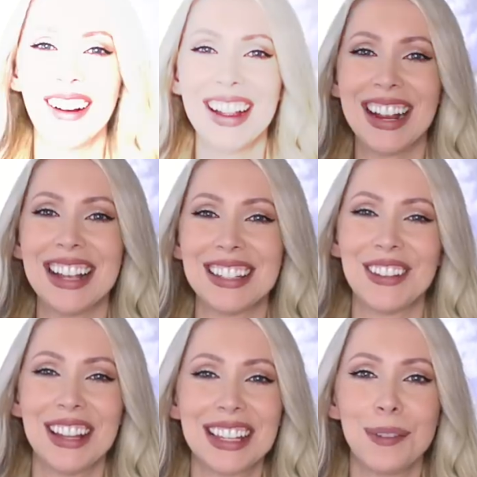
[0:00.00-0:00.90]
All right guys,
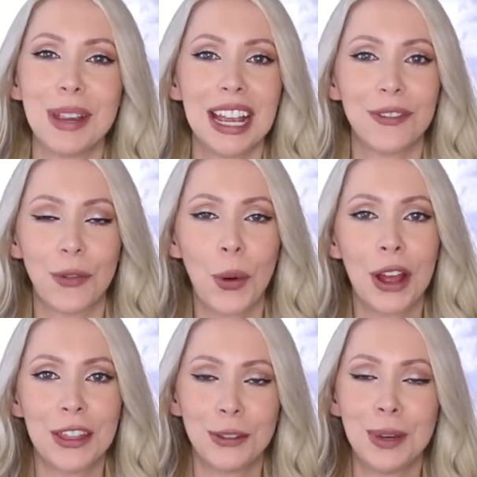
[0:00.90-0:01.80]
so that's gonna be it
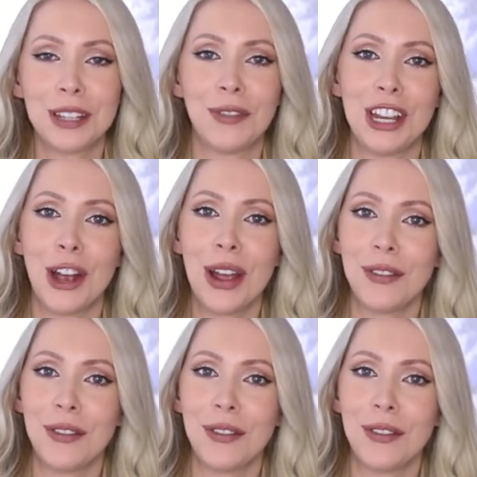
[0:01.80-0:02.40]
for this week's video.